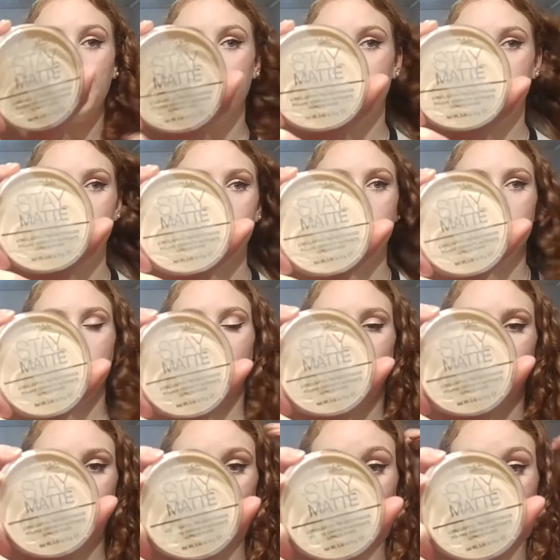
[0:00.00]
have never
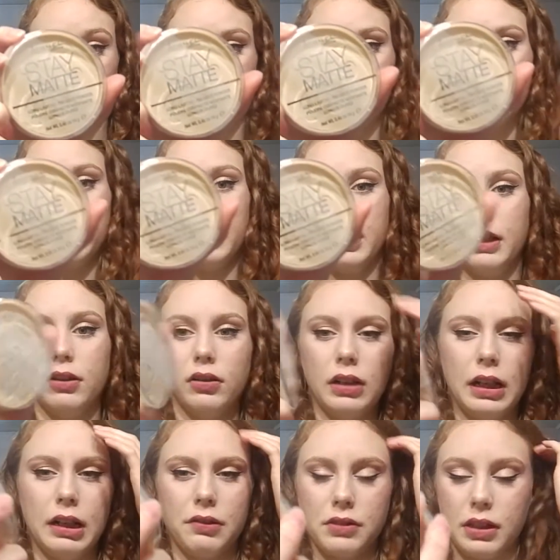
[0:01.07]
got around to trying it
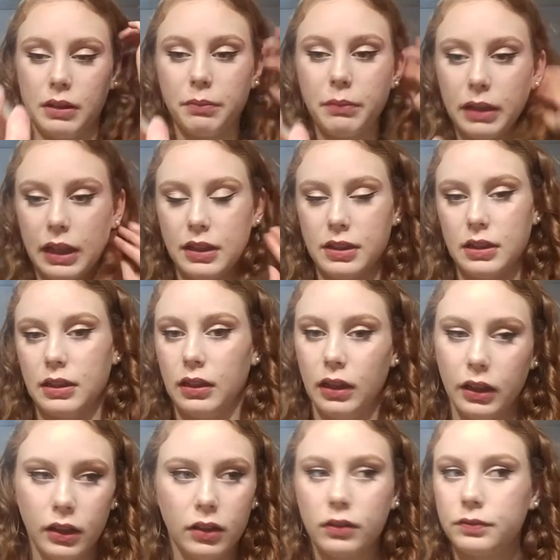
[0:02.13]
out, and I was like, Mackenzie,
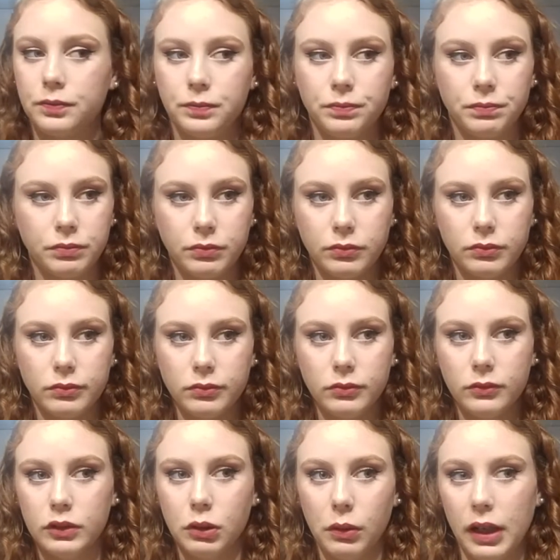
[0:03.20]
like,
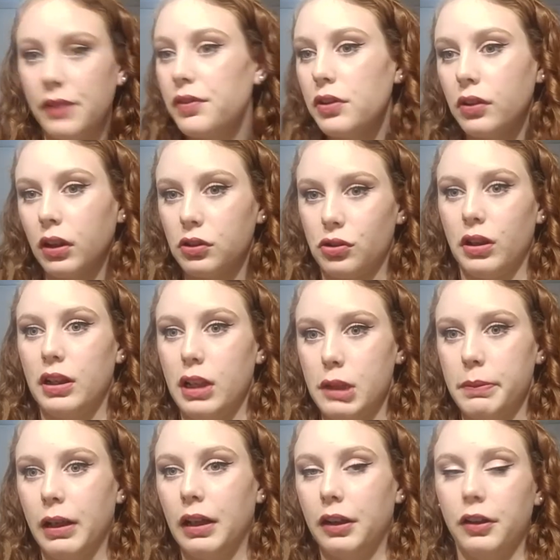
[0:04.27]
why have you not tried
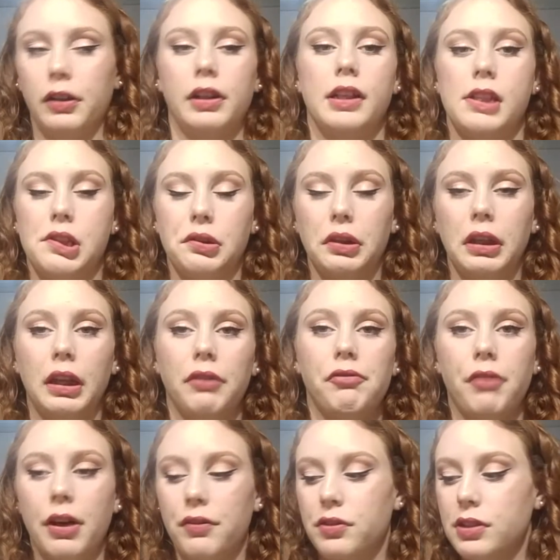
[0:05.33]
this powder? It's only like
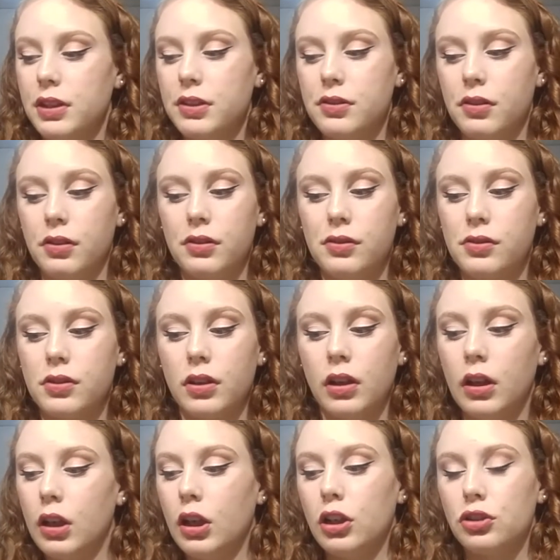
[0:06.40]
$5 or $6.
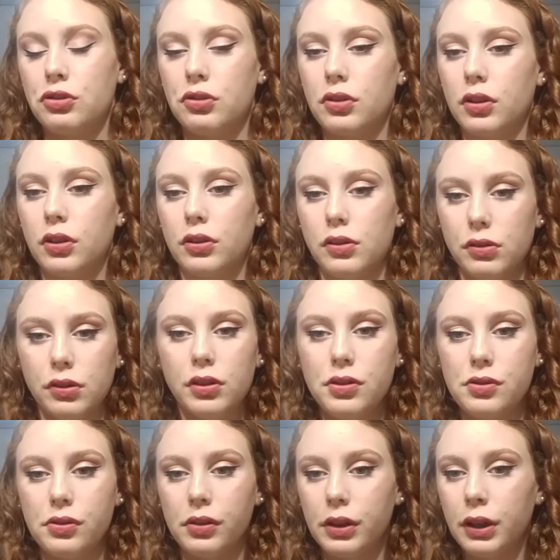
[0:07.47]
Just go to the
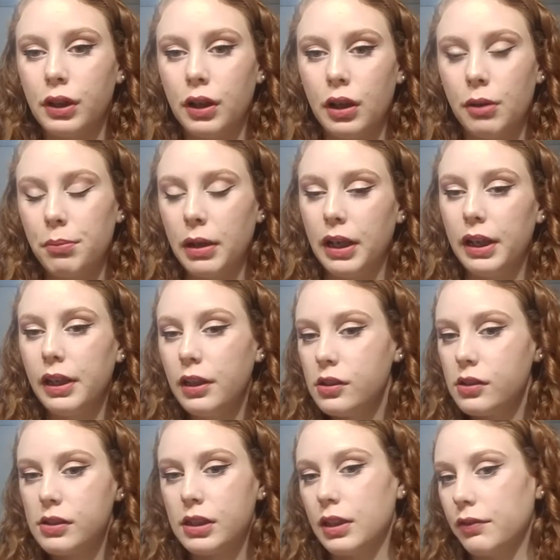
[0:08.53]
store, buy it,
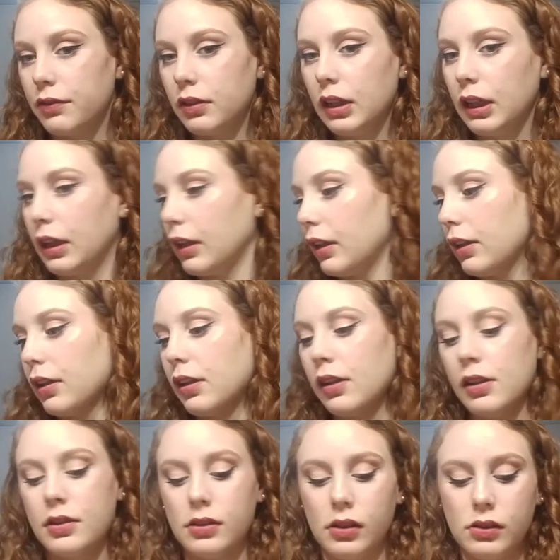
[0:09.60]
see if you like it.
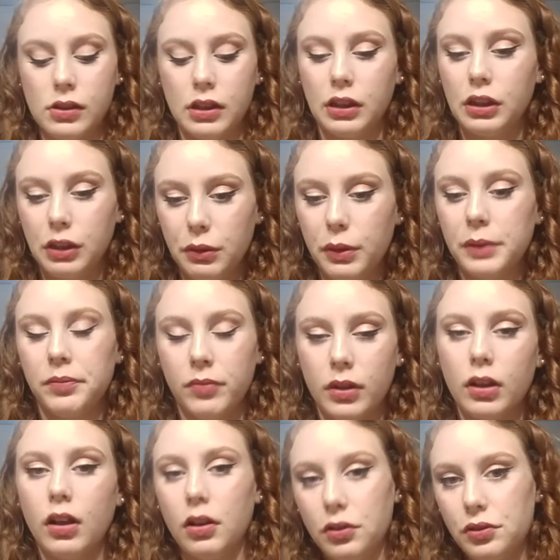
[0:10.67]
So I was like, you know what,
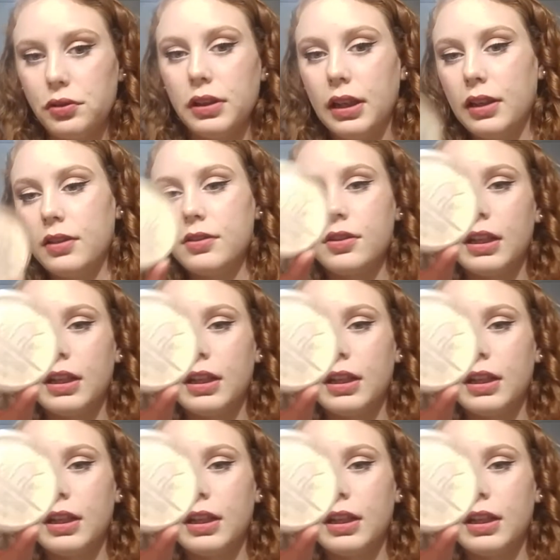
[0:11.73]
I'll do that.